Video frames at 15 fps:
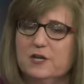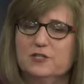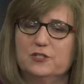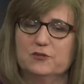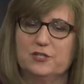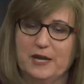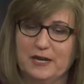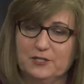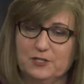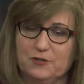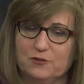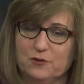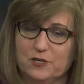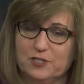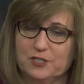So to answer
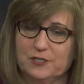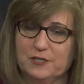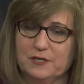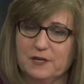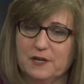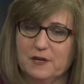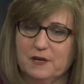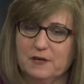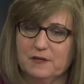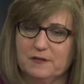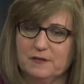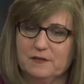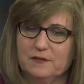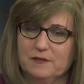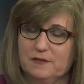your question,
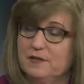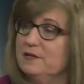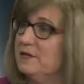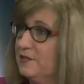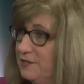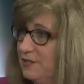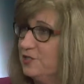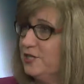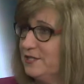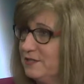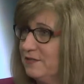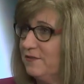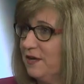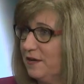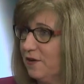it is
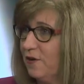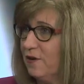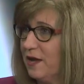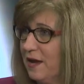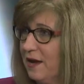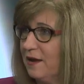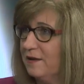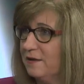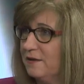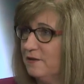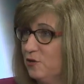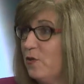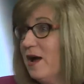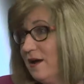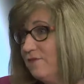suggested that Narcan,
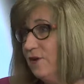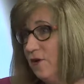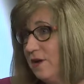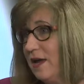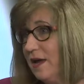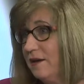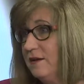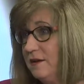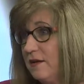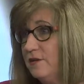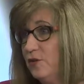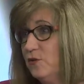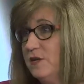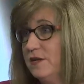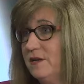you have Narcan, and, and
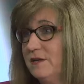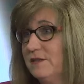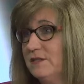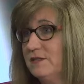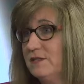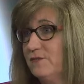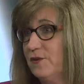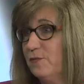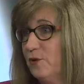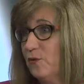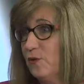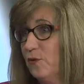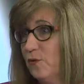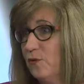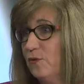you can get this from your
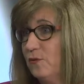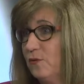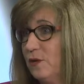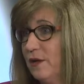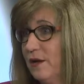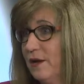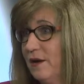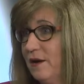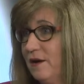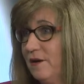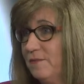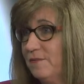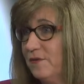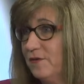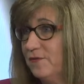local
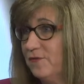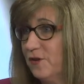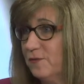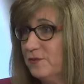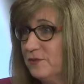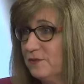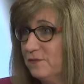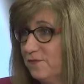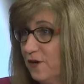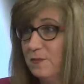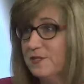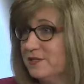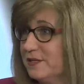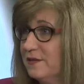um, pharma- pharmacy.